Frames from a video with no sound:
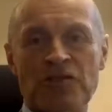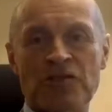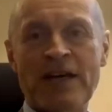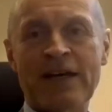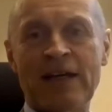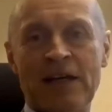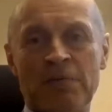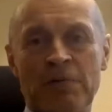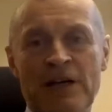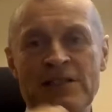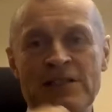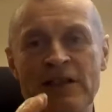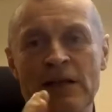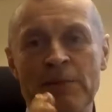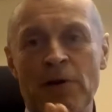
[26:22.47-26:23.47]
second
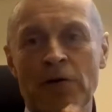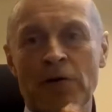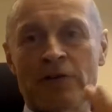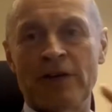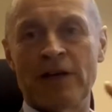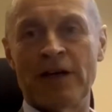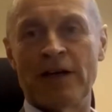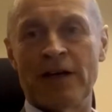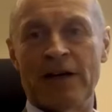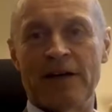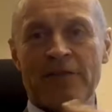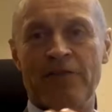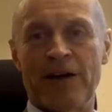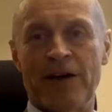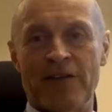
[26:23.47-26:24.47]
question about
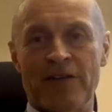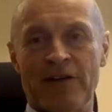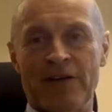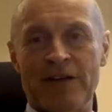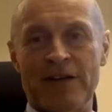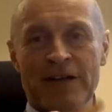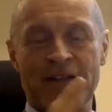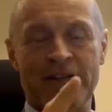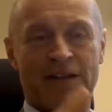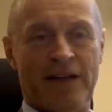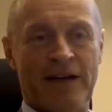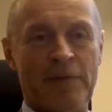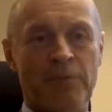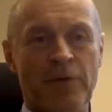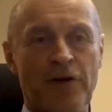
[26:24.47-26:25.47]
whether it's
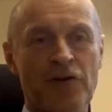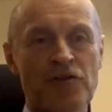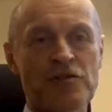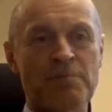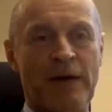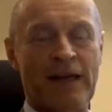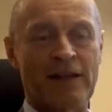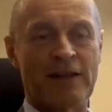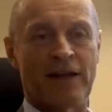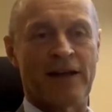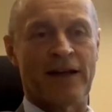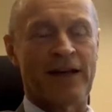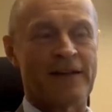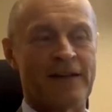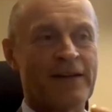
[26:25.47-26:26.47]
reimbursement,
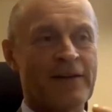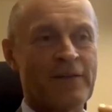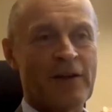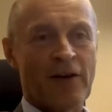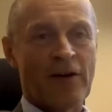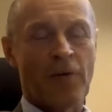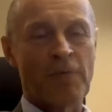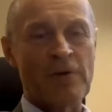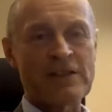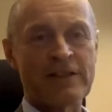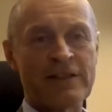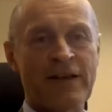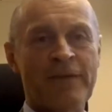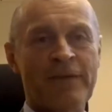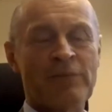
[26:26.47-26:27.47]
and
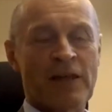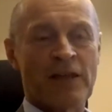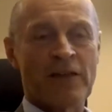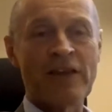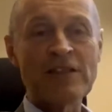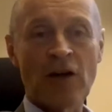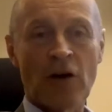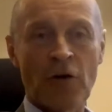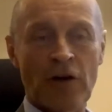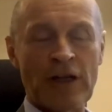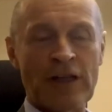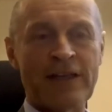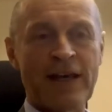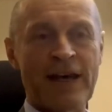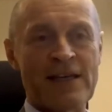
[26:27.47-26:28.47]
obviously these are
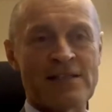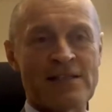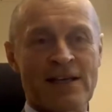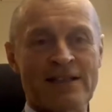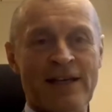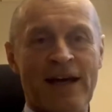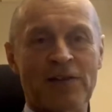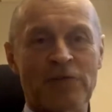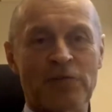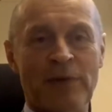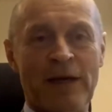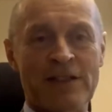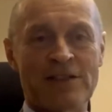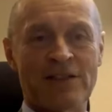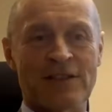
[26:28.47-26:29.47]
early days, as Andrew
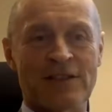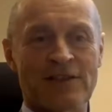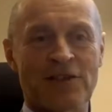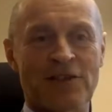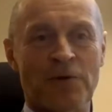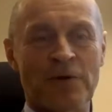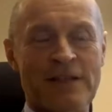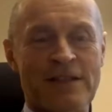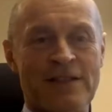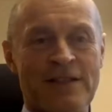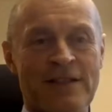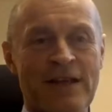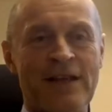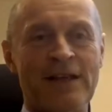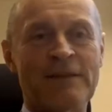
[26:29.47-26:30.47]
mentioned. So it's
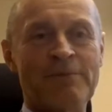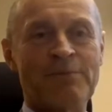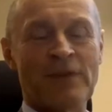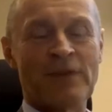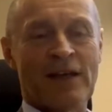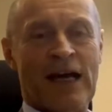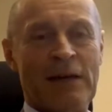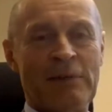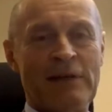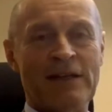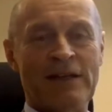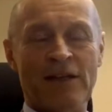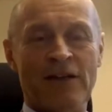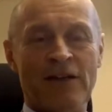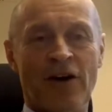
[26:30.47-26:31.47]
still, I
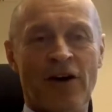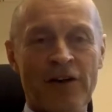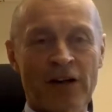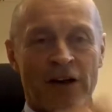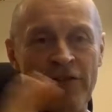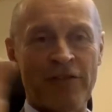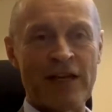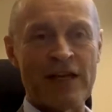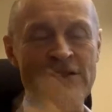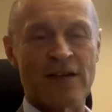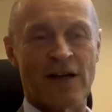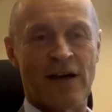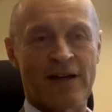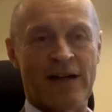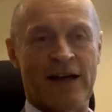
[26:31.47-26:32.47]
mean, none of these
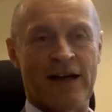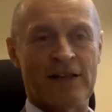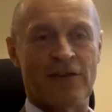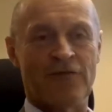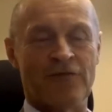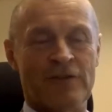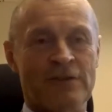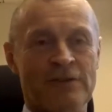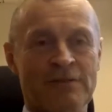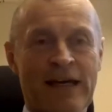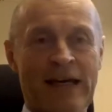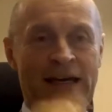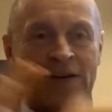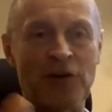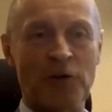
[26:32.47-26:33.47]
are kind of
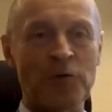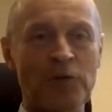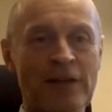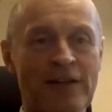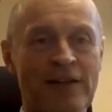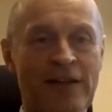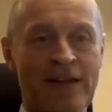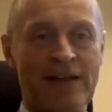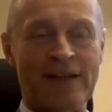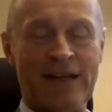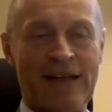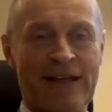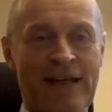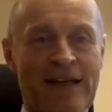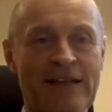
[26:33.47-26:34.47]
included in
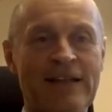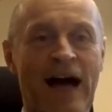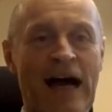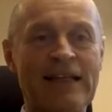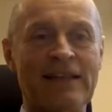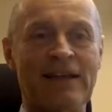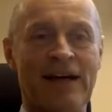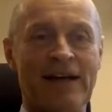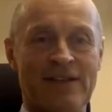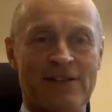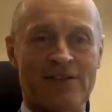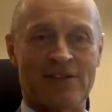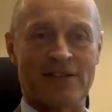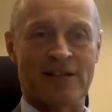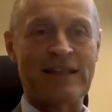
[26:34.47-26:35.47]

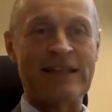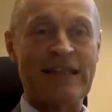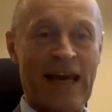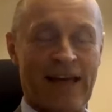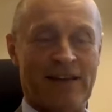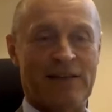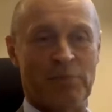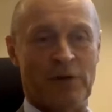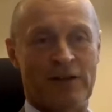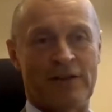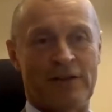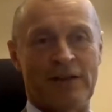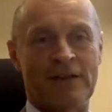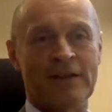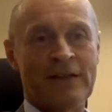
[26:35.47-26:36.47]
guidelines yet.
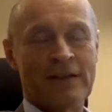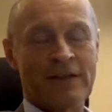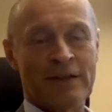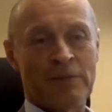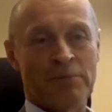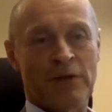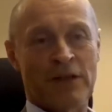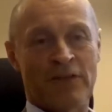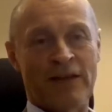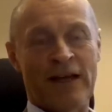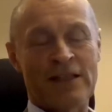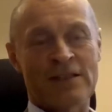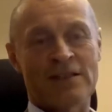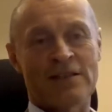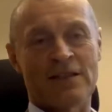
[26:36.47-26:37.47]
But
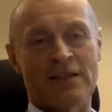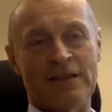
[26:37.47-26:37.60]
that's